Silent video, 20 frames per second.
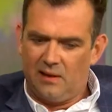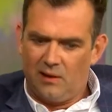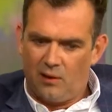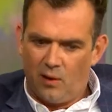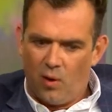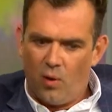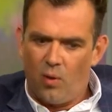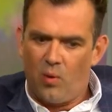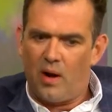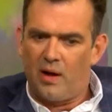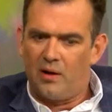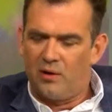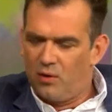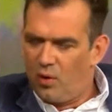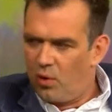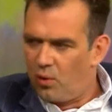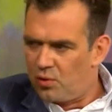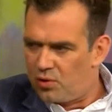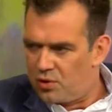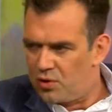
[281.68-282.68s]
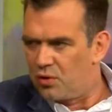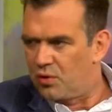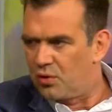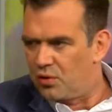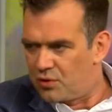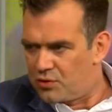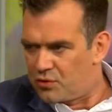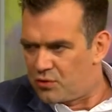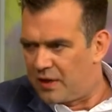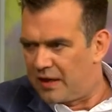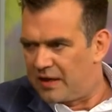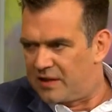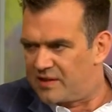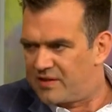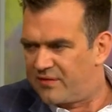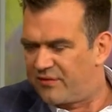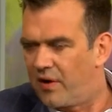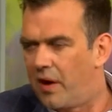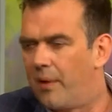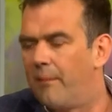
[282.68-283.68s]
low and no sugar drinks,
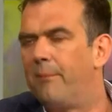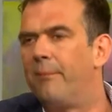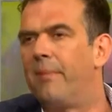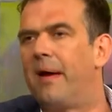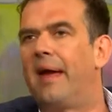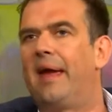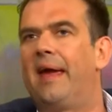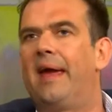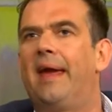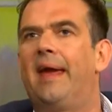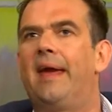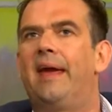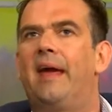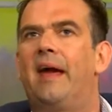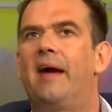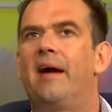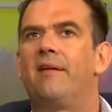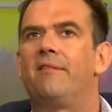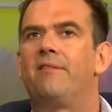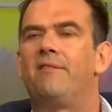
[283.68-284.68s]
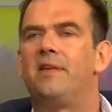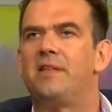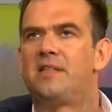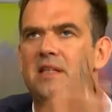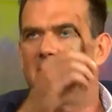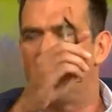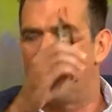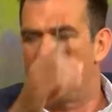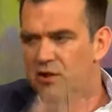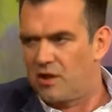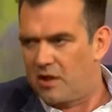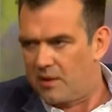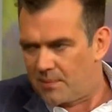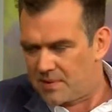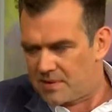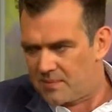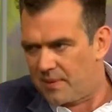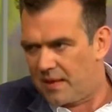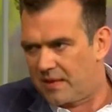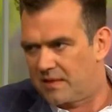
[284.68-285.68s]
from a physiological
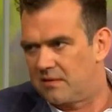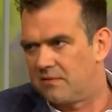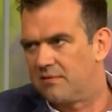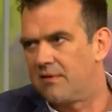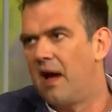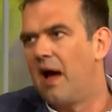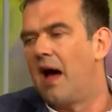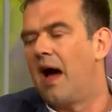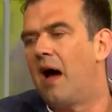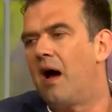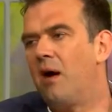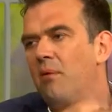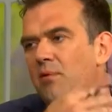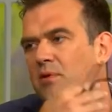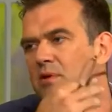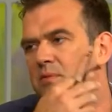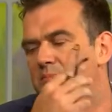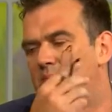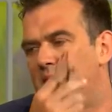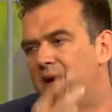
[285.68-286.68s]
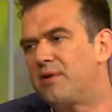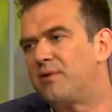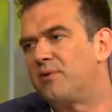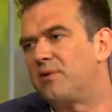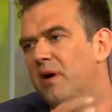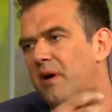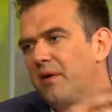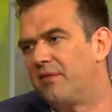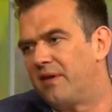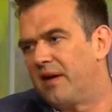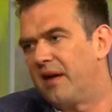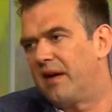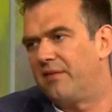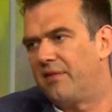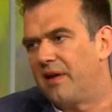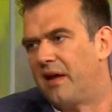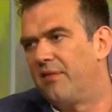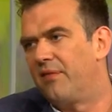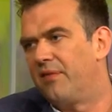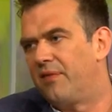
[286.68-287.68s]
perspective, how much better are they
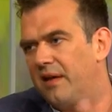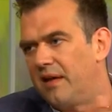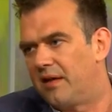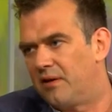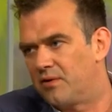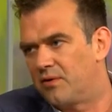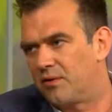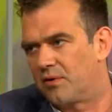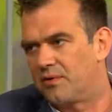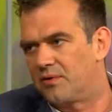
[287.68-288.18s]
than the sugar